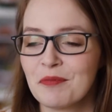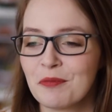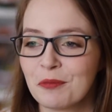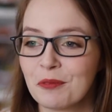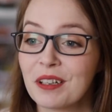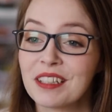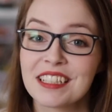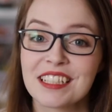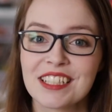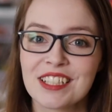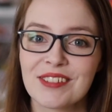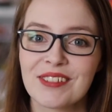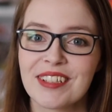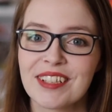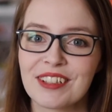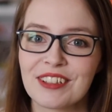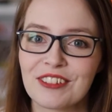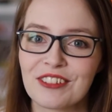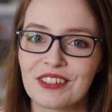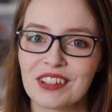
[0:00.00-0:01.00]
wanted to
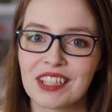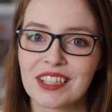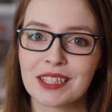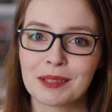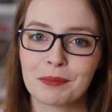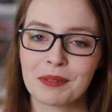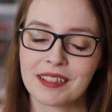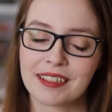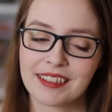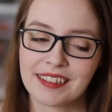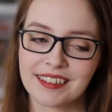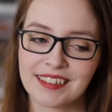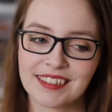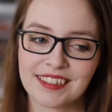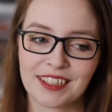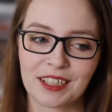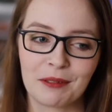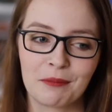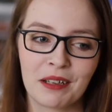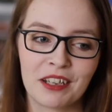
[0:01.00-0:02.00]
include this
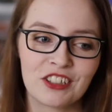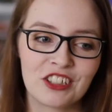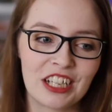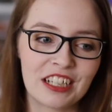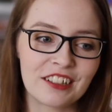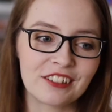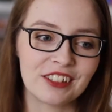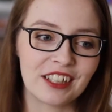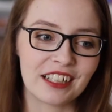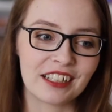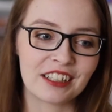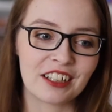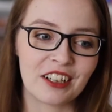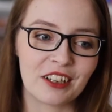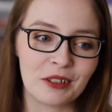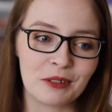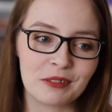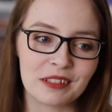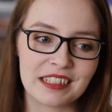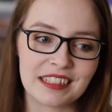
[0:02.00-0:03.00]
because on my channel
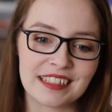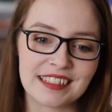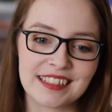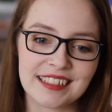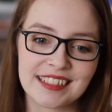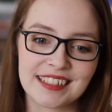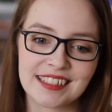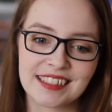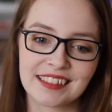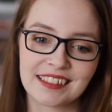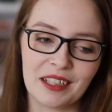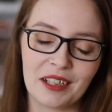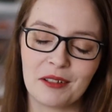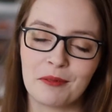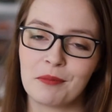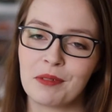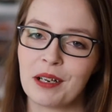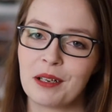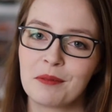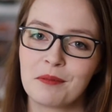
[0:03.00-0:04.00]

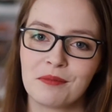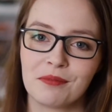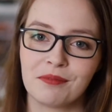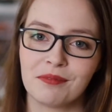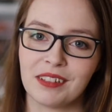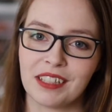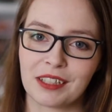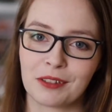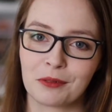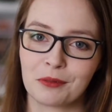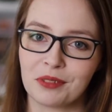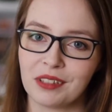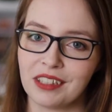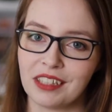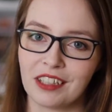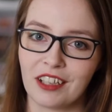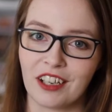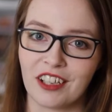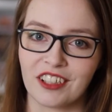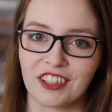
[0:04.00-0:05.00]
I'm like
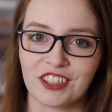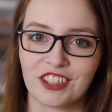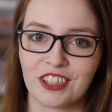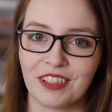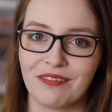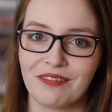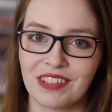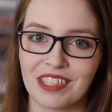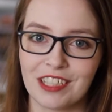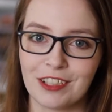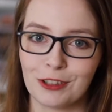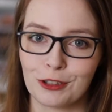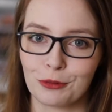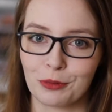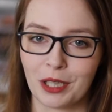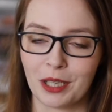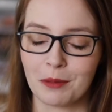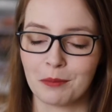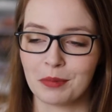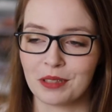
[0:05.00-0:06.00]
really harsh on V.E.
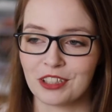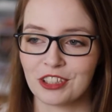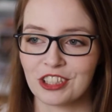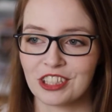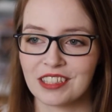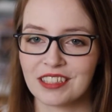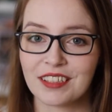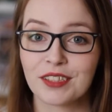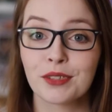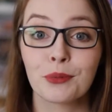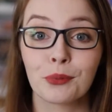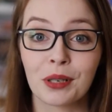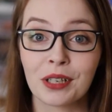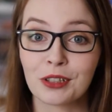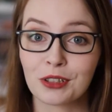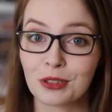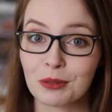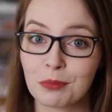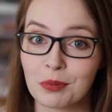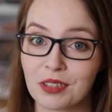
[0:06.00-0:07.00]
Schwab, but she does
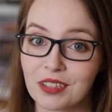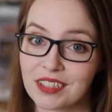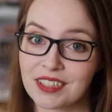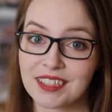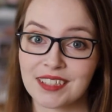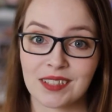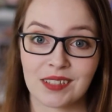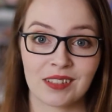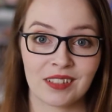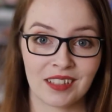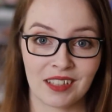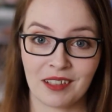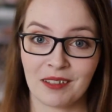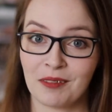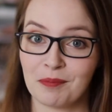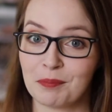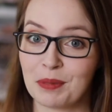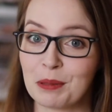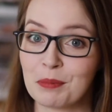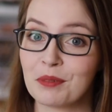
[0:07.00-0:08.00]
write good books.
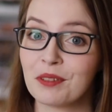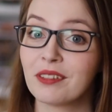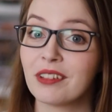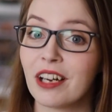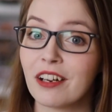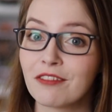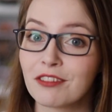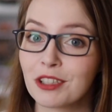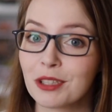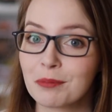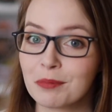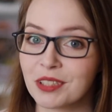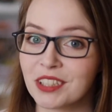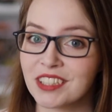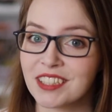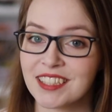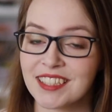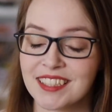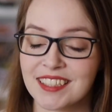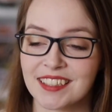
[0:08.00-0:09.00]
People love her
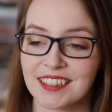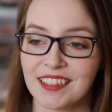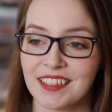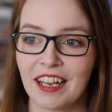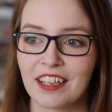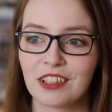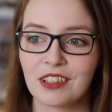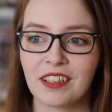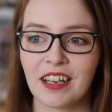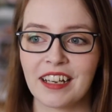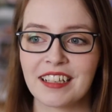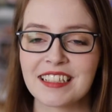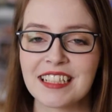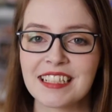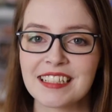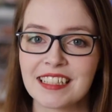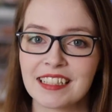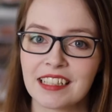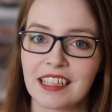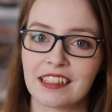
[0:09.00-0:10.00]
books. I
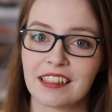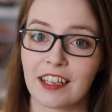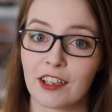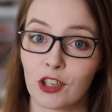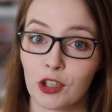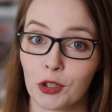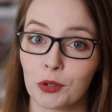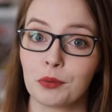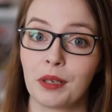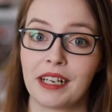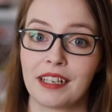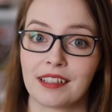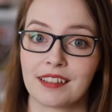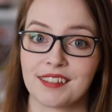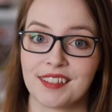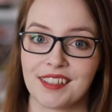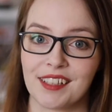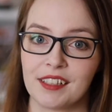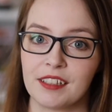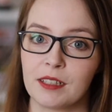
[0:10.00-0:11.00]
tend to not like her writing
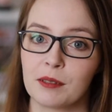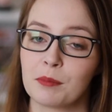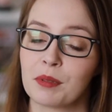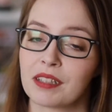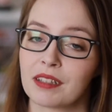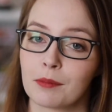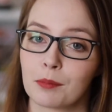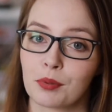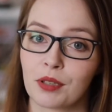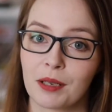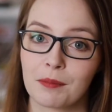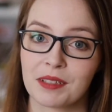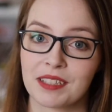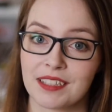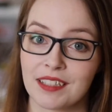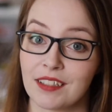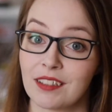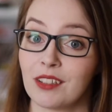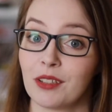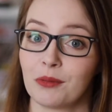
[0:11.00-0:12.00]
style, but the
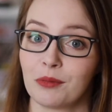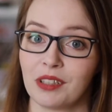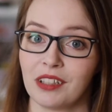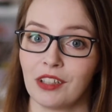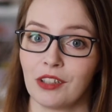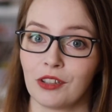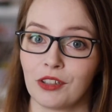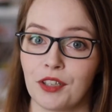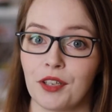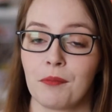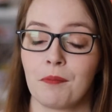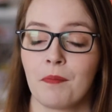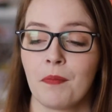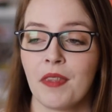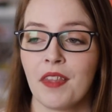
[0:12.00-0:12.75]
premises are really good.